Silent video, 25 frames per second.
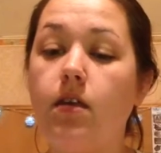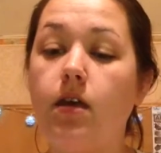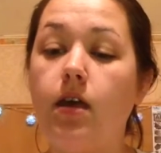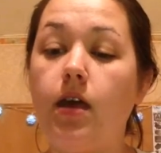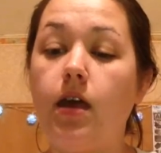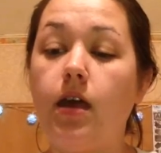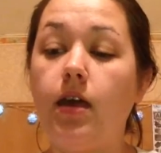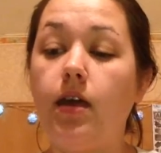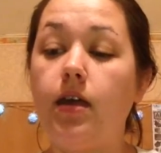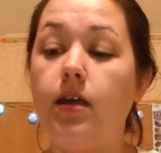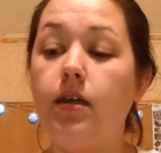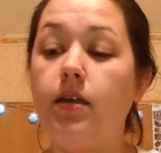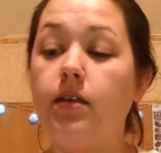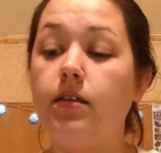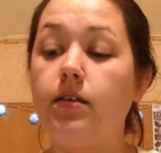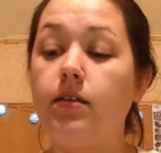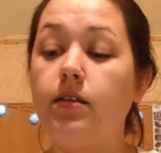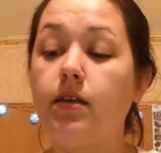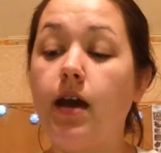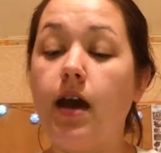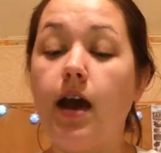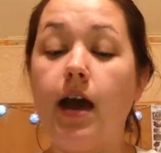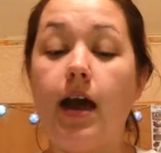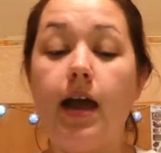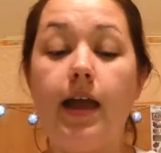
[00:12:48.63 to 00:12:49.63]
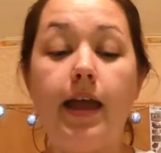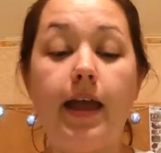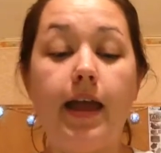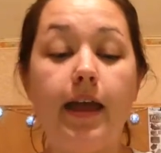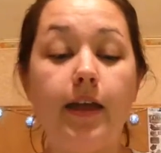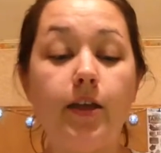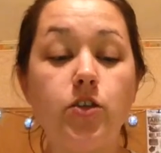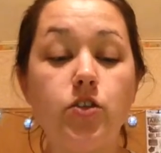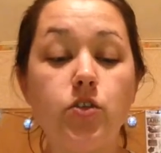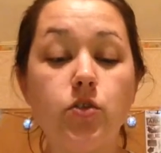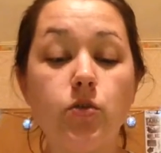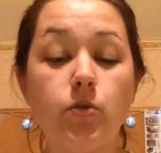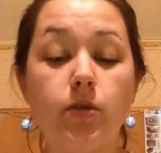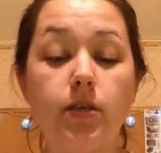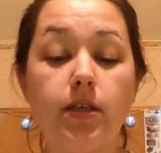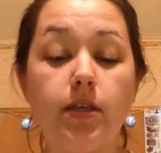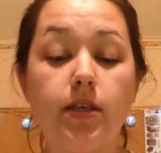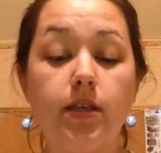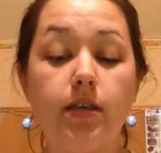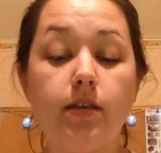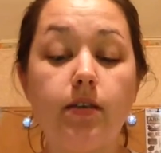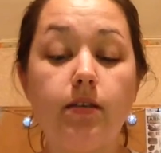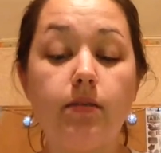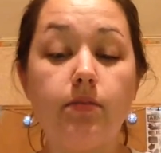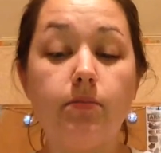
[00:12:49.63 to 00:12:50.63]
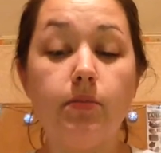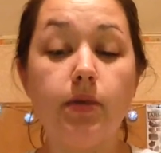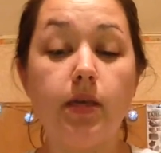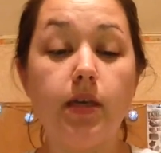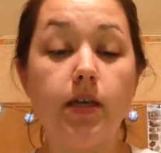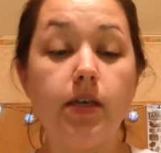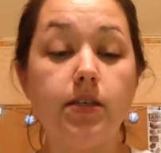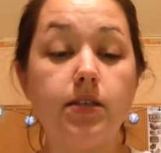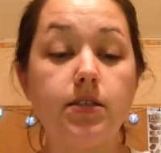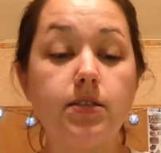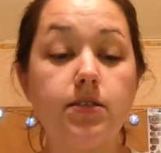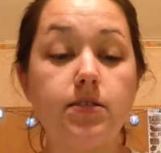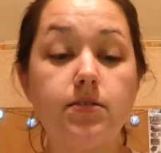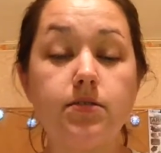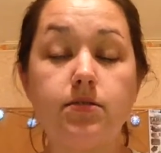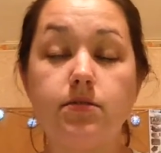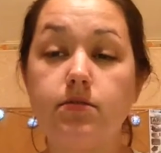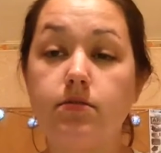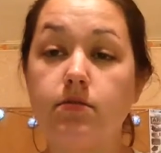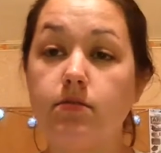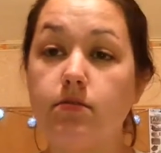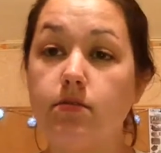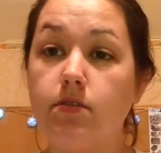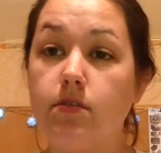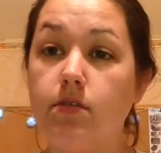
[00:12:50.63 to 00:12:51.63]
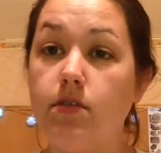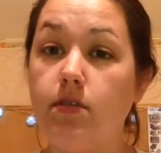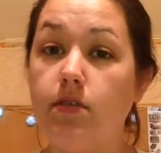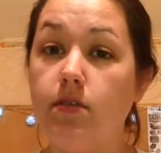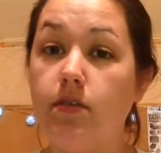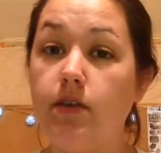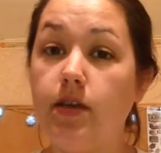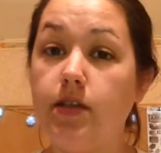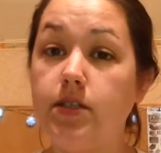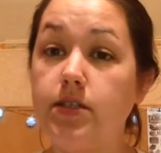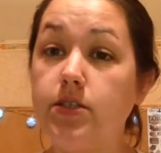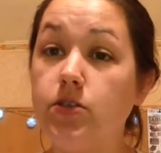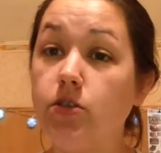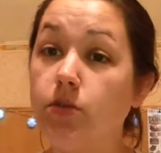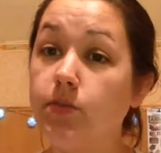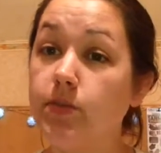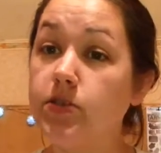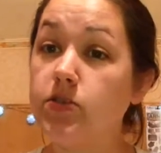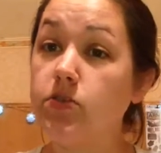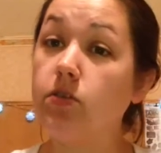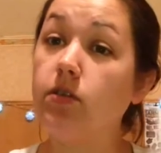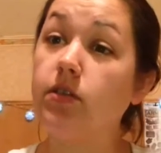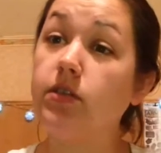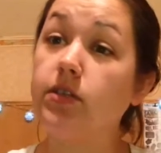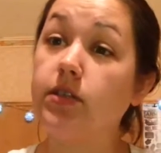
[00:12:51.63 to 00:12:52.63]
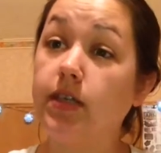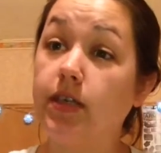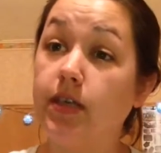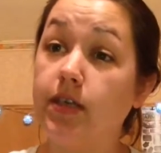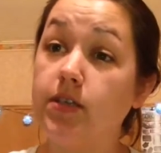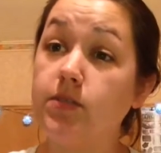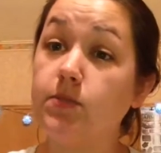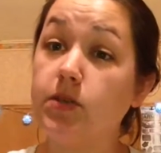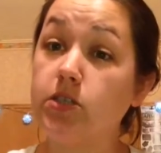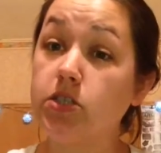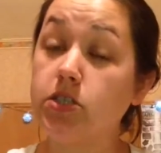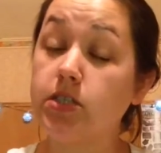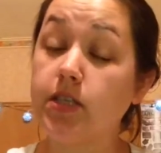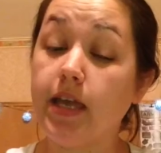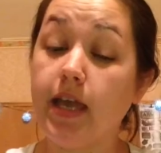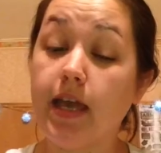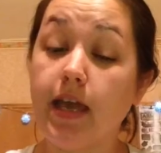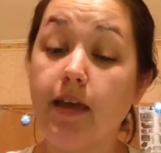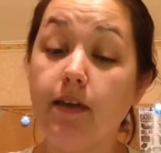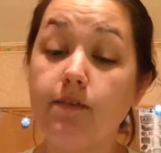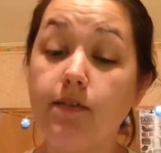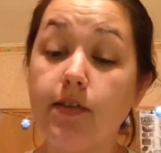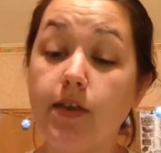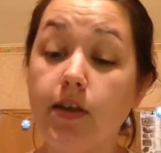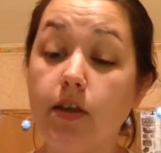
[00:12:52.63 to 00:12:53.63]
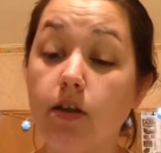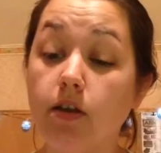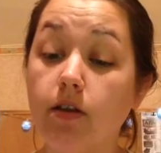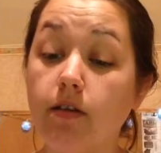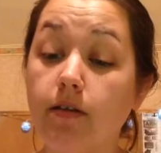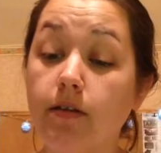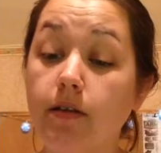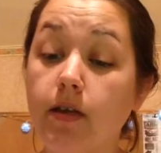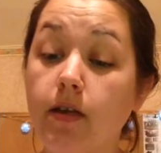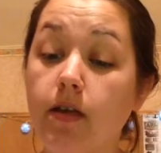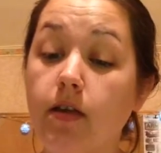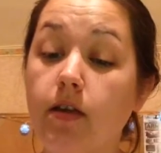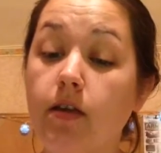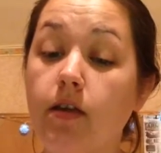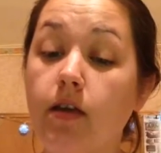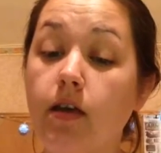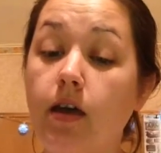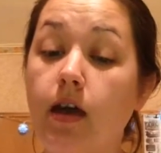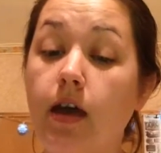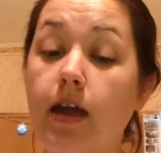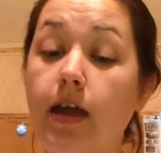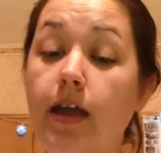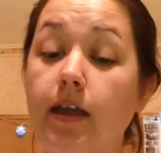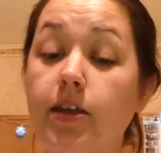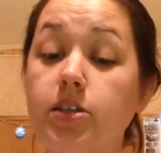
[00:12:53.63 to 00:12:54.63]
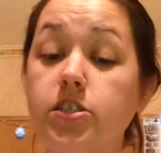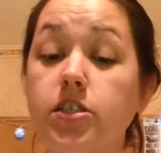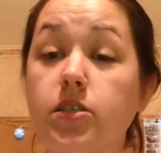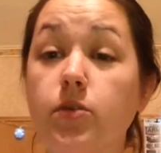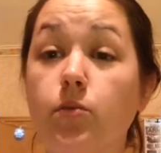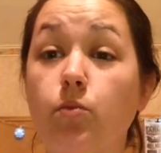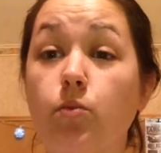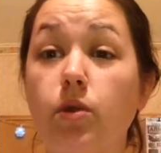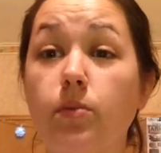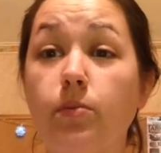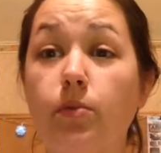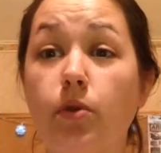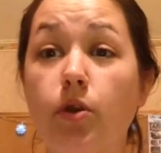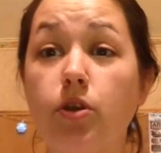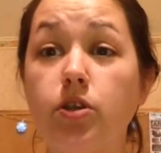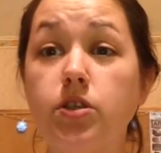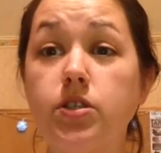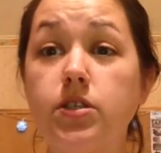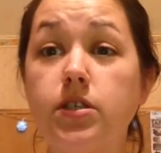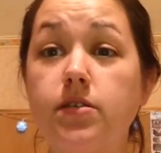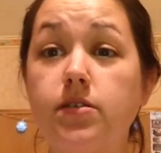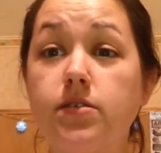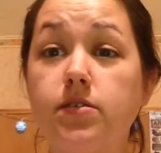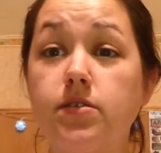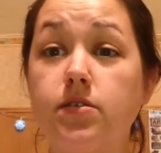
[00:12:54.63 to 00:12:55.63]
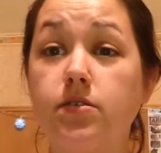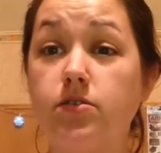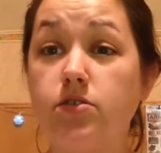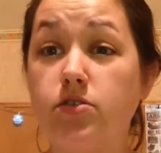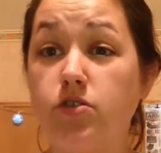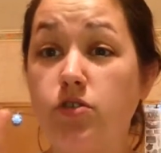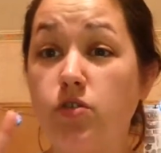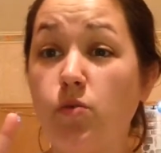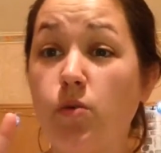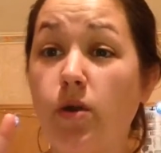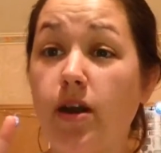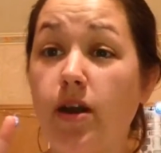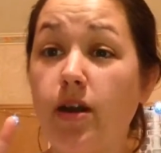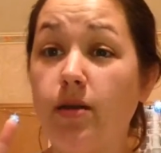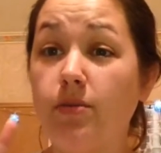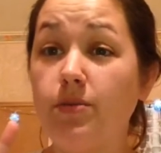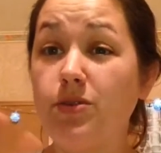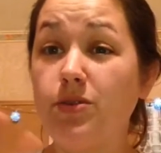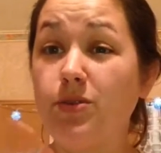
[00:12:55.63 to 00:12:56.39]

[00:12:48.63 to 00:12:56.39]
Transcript: And I actually, because it took me so long to get as much as I have here, I actually repurchased two items.